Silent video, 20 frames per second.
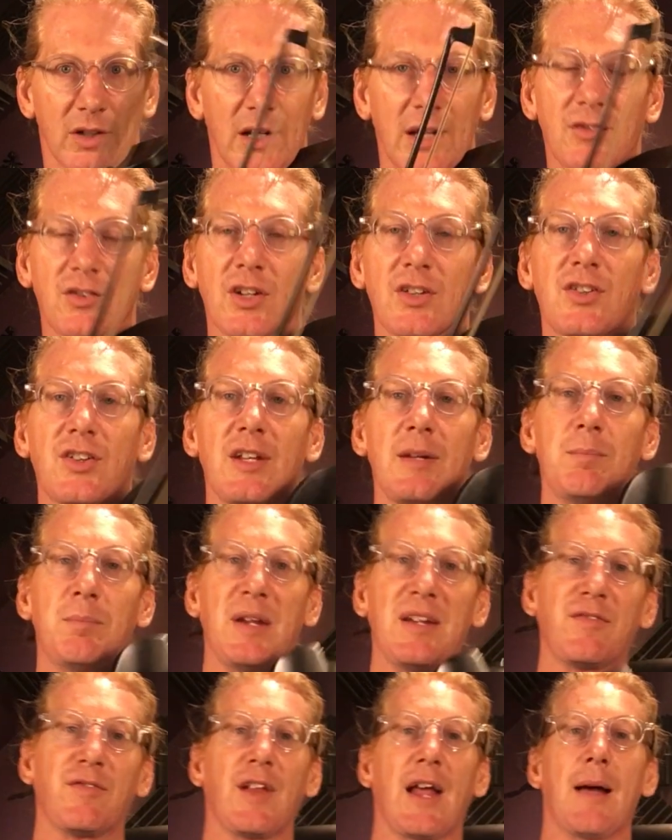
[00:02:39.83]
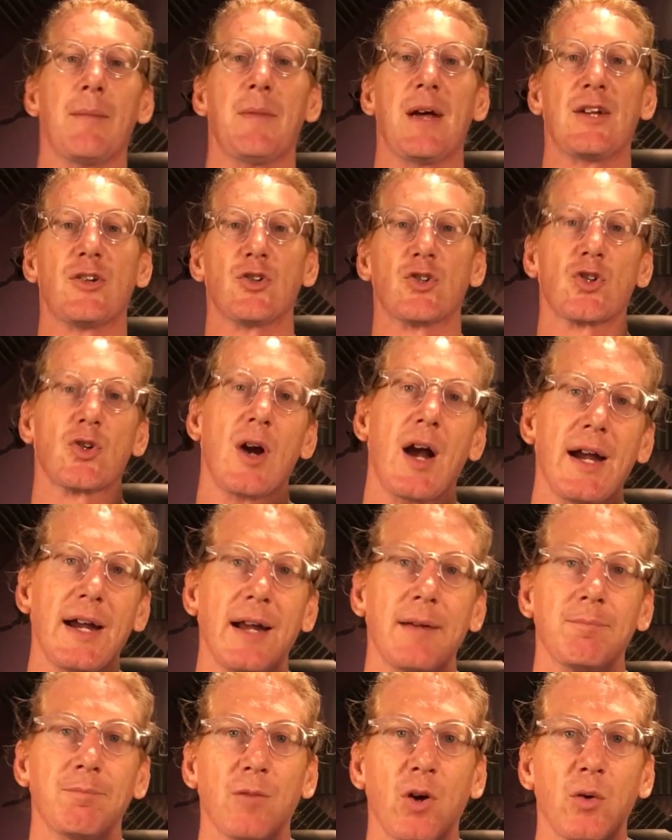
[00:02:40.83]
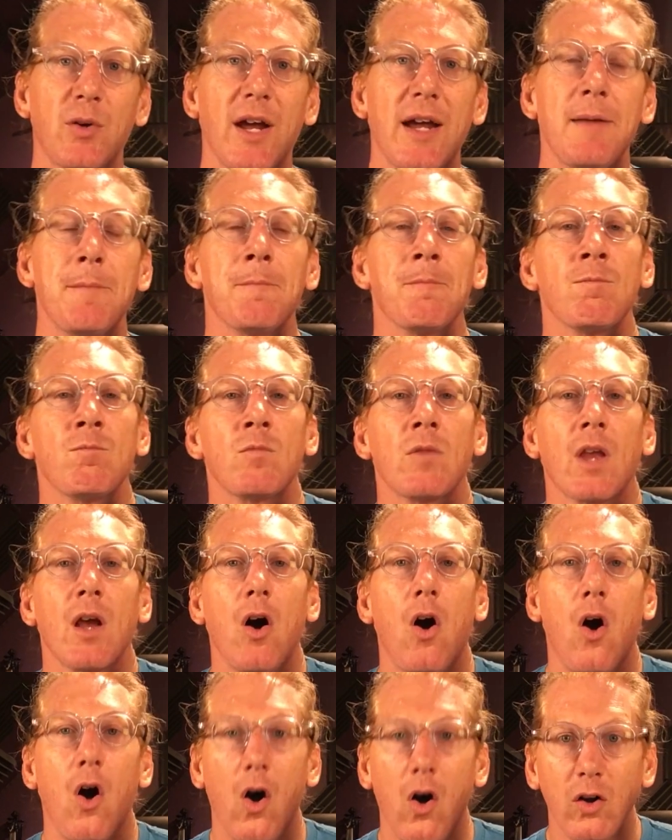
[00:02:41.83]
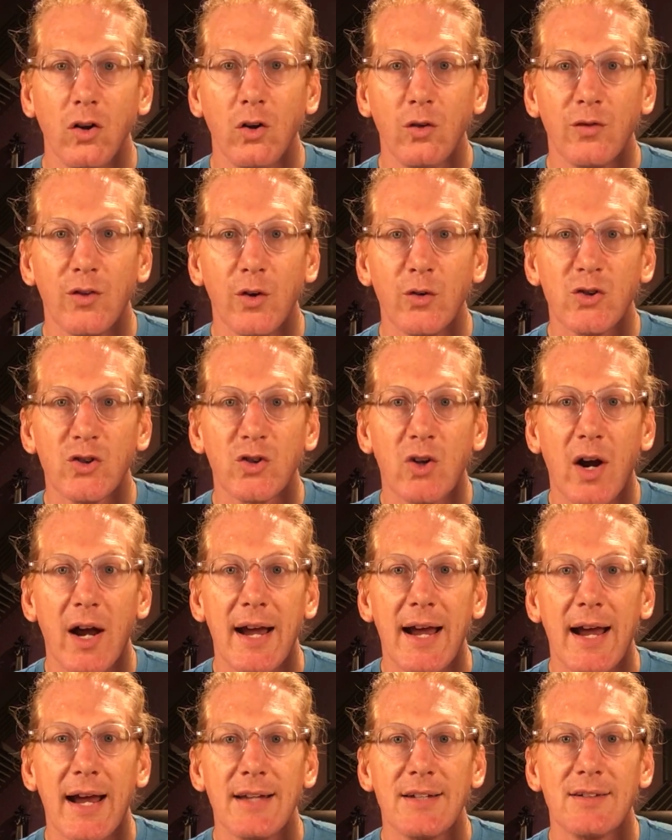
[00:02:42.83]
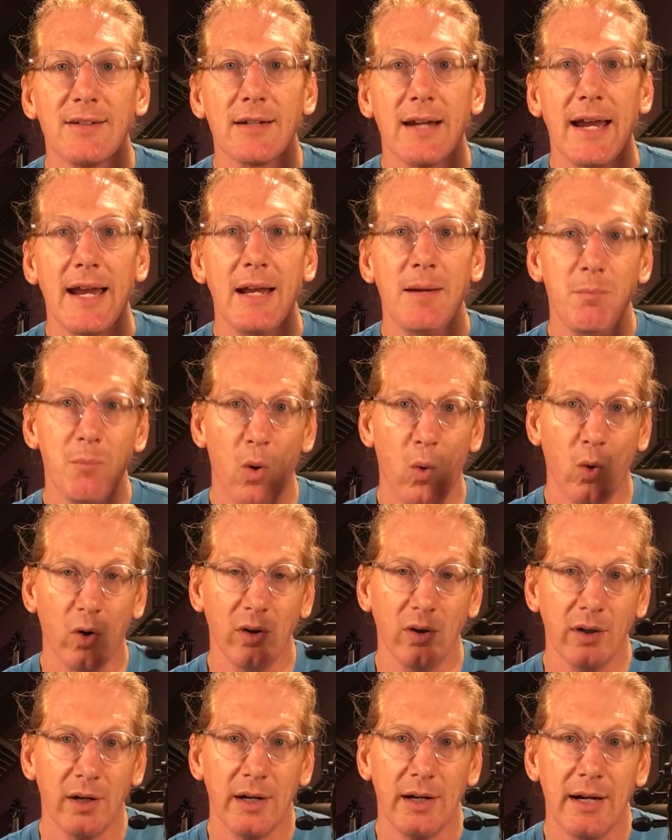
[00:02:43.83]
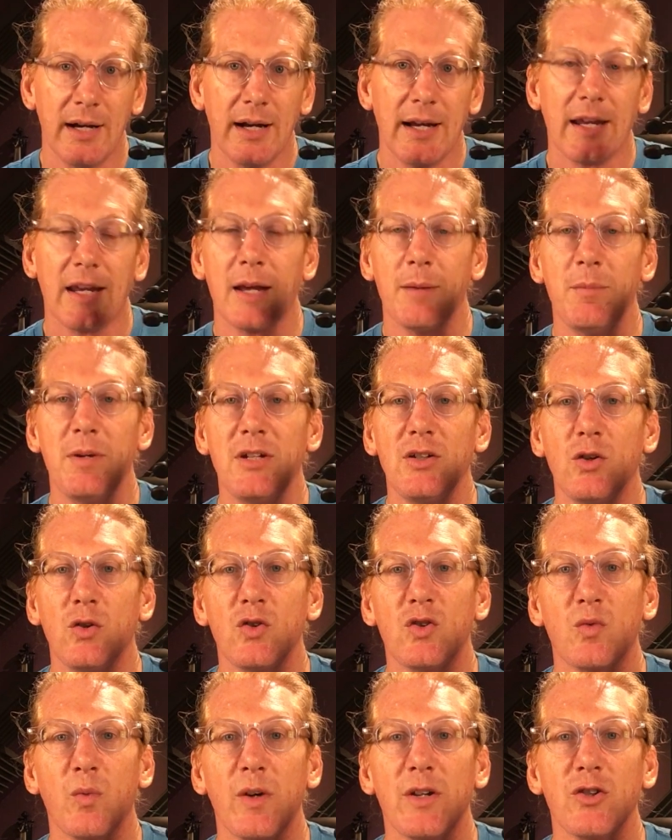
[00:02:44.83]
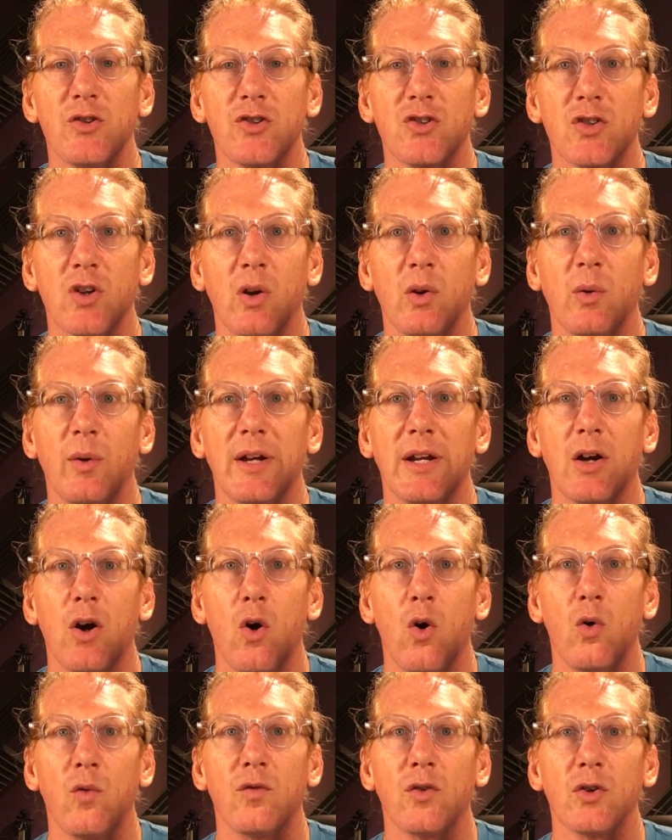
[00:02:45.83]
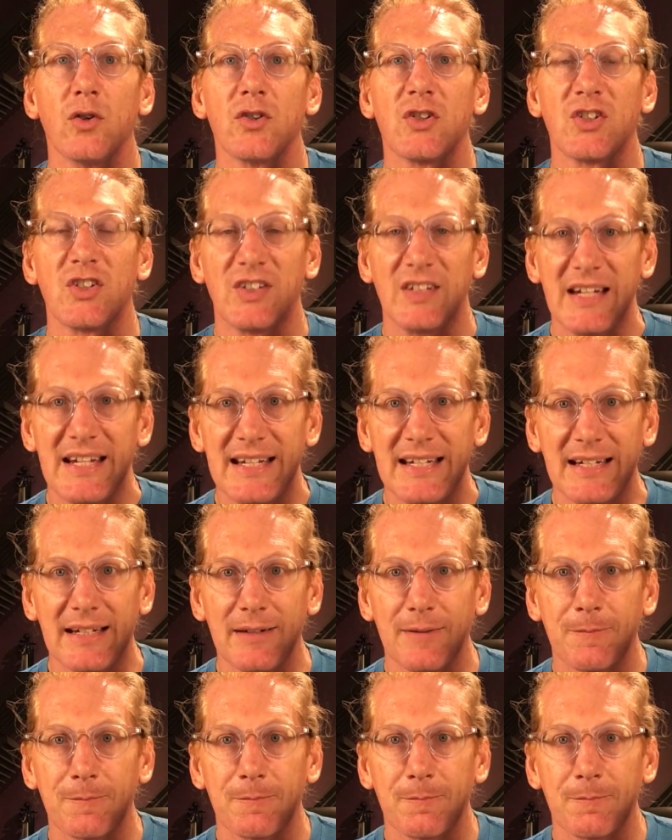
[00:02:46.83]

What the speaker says: gives us the B flat major triad. Okay? All of those triads and more can be used when you're soloing over C.